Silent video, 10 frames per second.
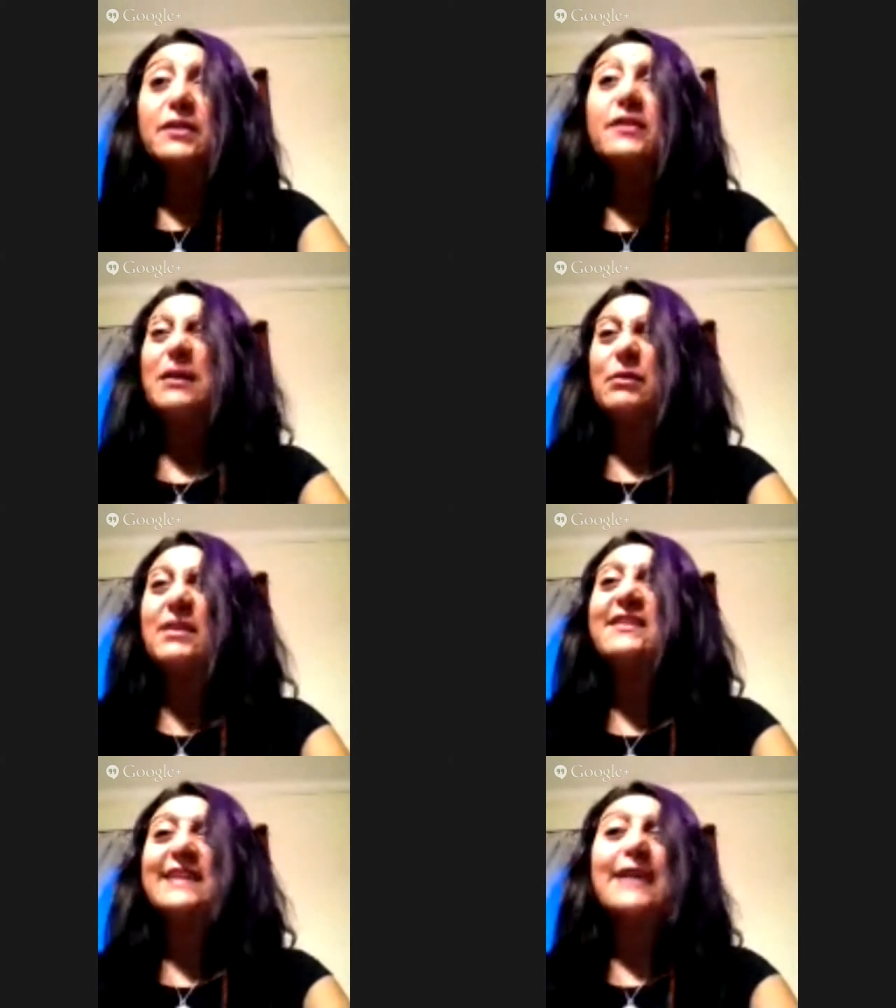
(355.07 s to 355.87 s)
So
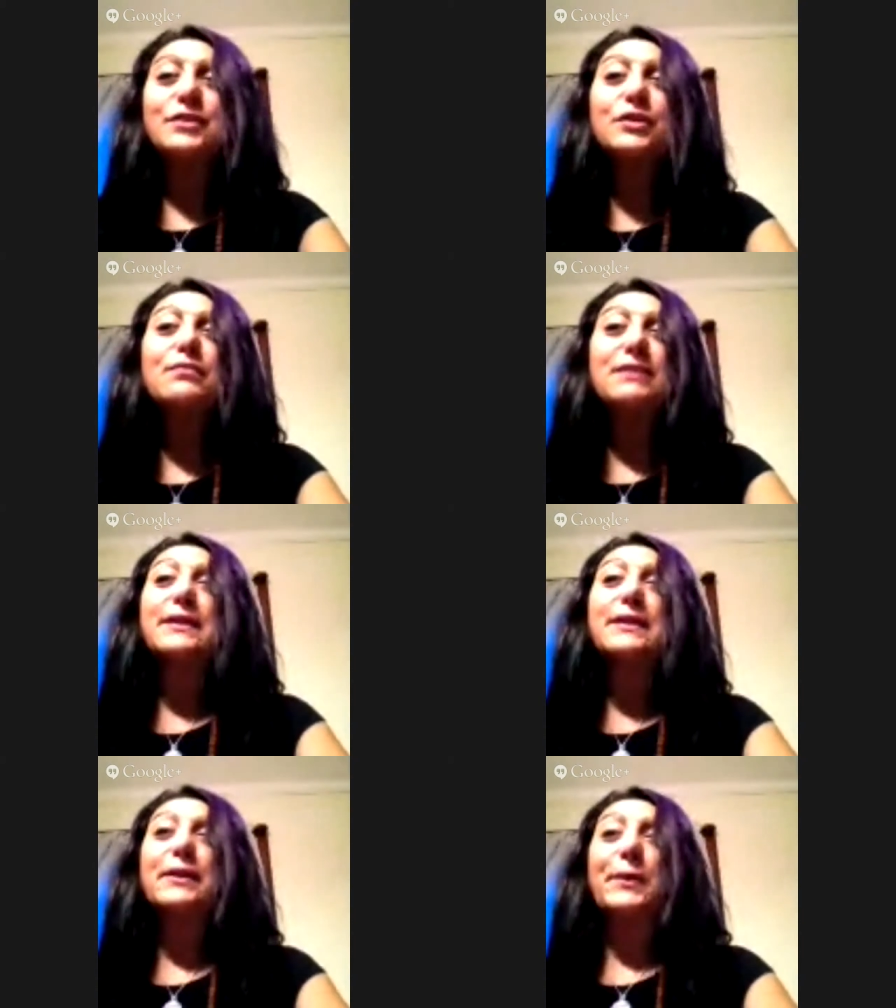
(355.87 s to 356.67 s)
that took
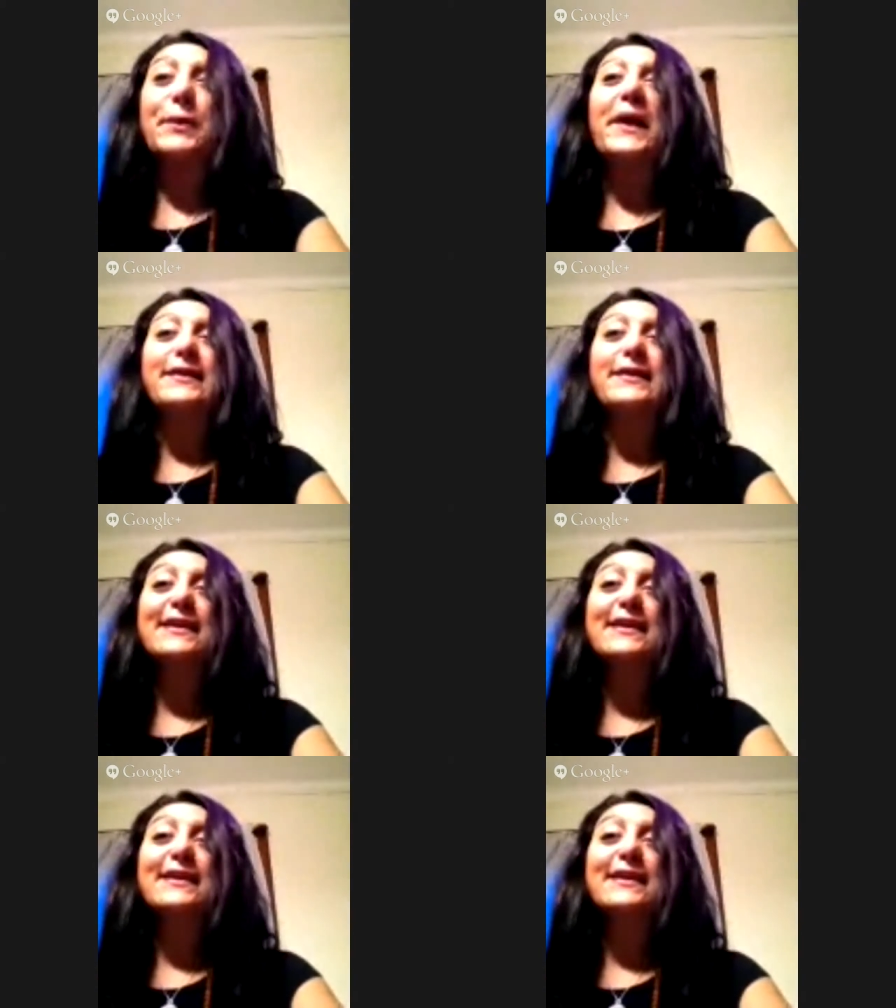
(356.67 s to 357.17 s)
me a little bit.